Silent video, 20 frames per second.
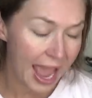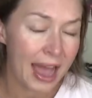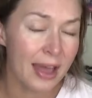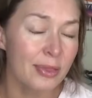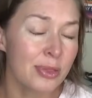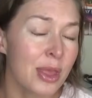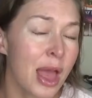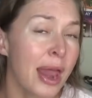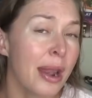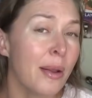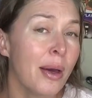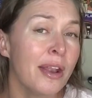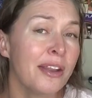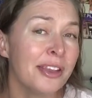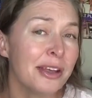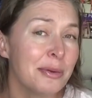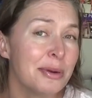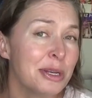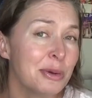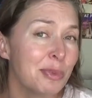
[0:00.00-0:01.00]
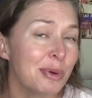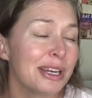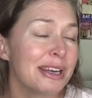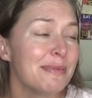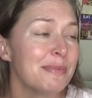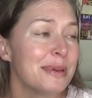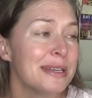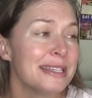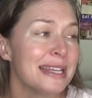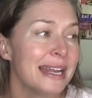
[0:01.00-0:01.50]
another thing I wanted to bring
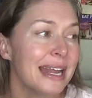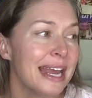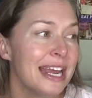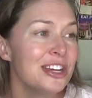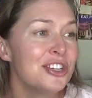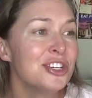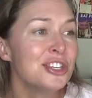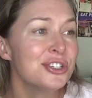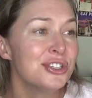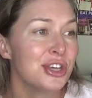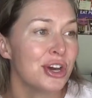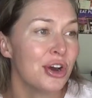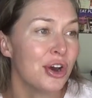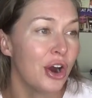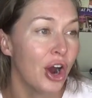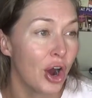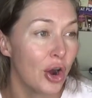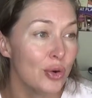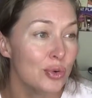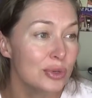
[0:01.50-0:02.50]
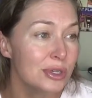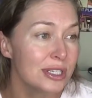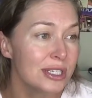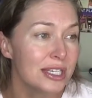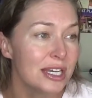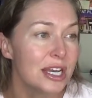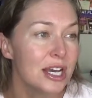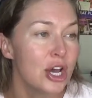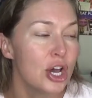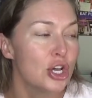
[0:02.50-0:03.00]
up is that Asia's the
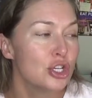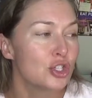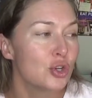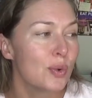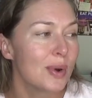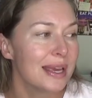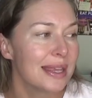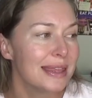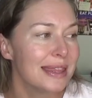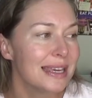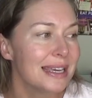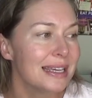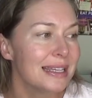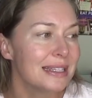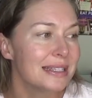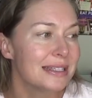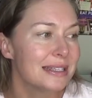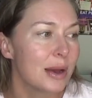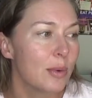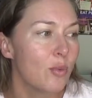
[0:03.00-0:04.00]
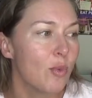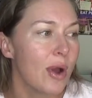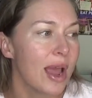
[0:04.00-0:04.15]
host. So I think in some